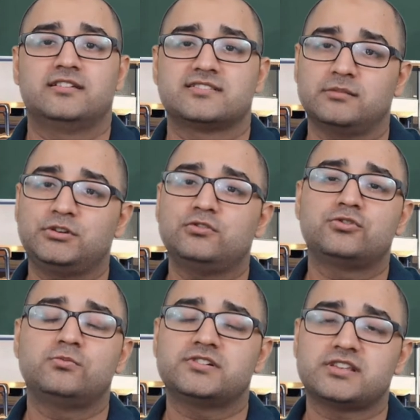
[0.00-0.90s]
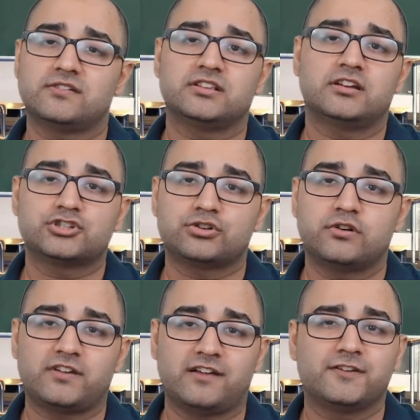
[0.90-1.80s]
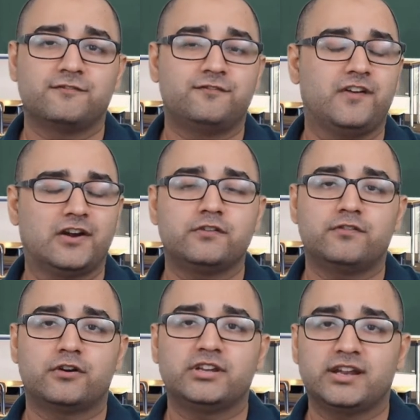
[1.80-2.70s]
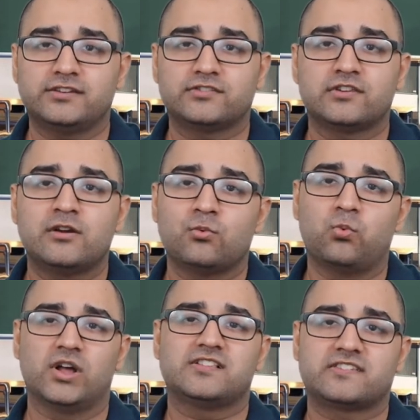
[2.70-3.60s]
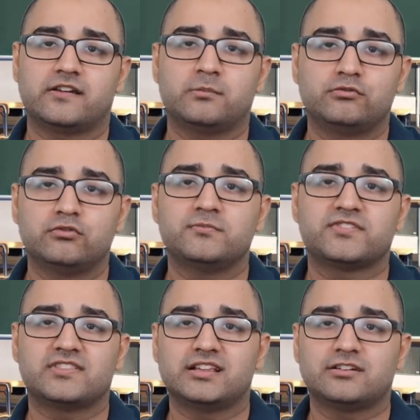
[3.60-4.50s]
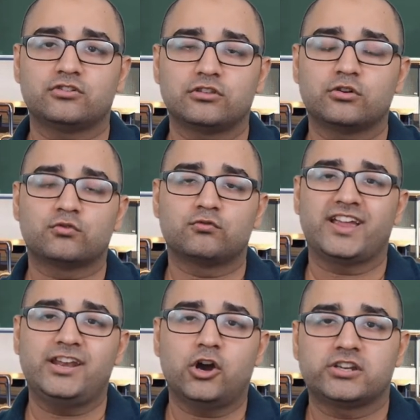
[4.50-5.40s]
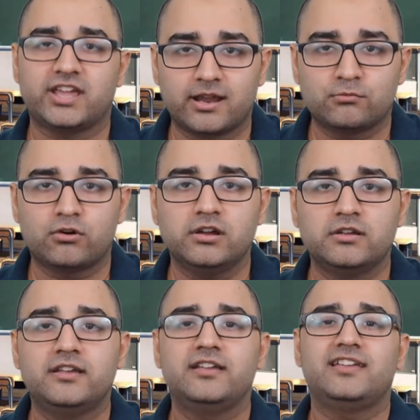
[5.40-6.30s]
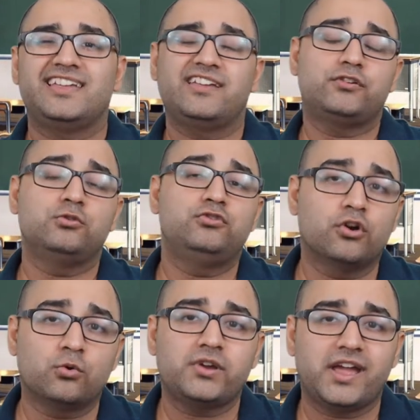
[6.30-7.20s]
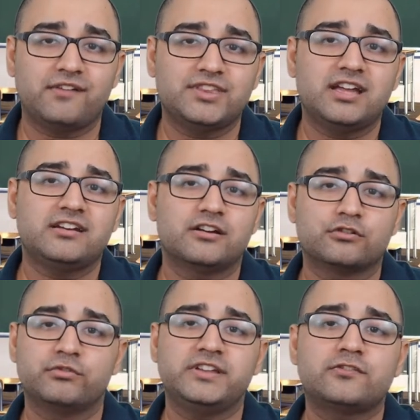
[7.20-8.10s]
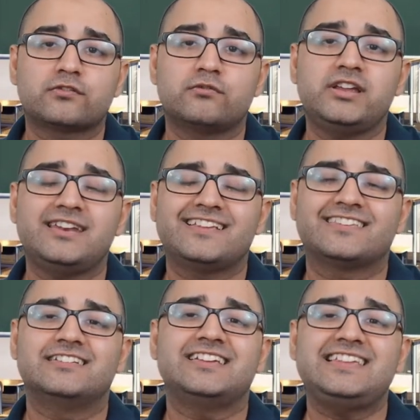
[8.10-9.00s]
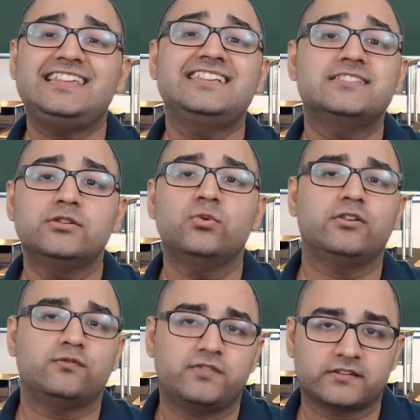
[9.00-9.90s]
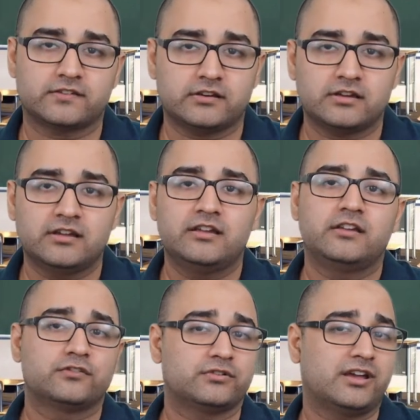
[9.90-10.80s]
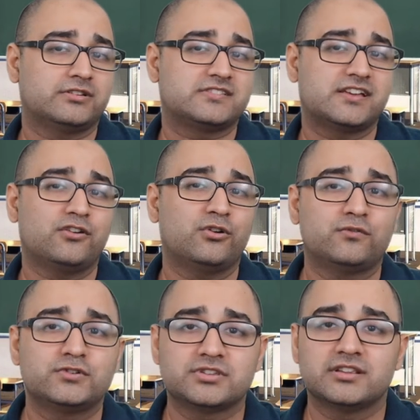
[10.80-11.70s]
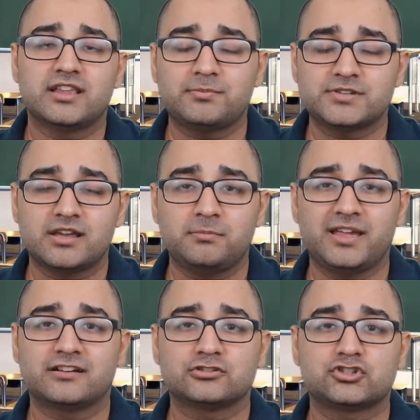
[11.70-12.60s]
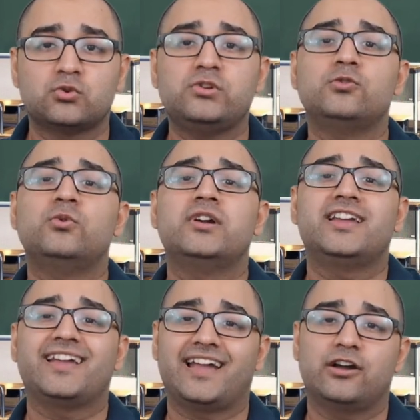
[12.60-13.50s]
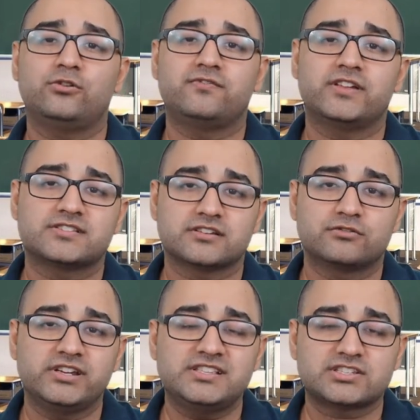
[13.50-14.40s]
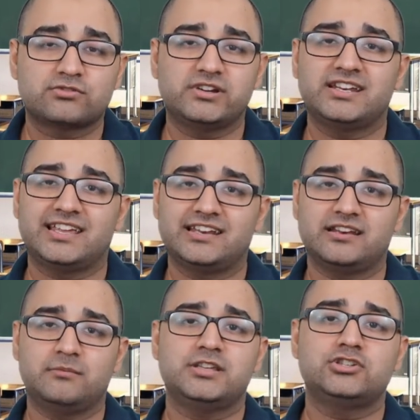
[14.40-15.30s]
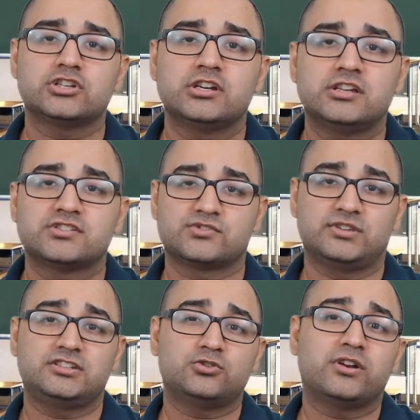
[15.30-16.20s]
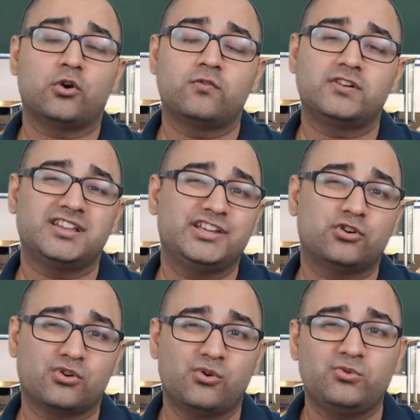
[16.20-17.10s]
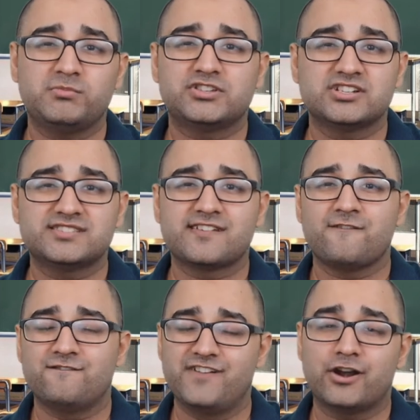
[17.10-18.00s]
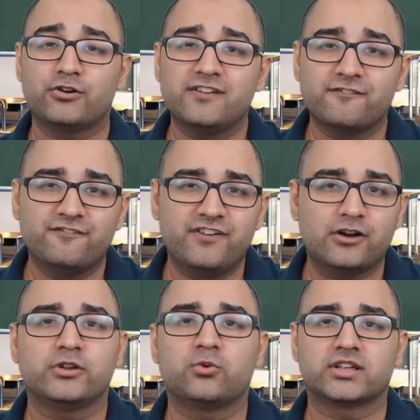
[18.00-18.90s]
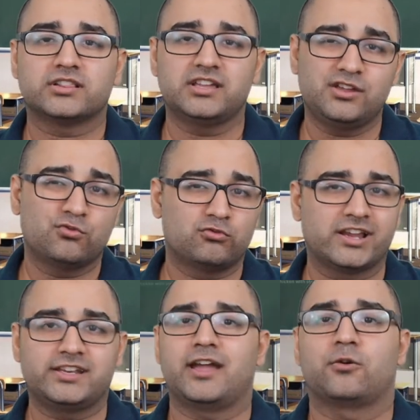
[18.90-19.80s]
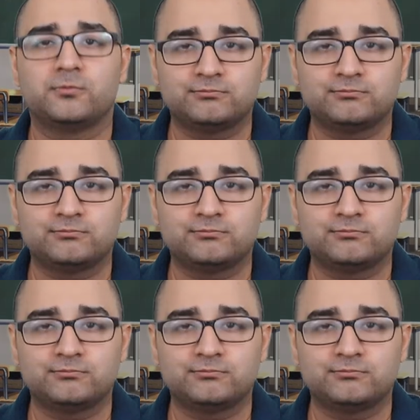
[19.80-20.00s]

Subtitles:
Some YouTubers have the luxury of having very, very nice, well set up rooms that look great on camera. If you don't have that, a green screen is an easy way to fix it. So now let's head on over to the laptop and I'll show you how to fix a green screen in an image so that you can overlay your own images very, very quickly right now.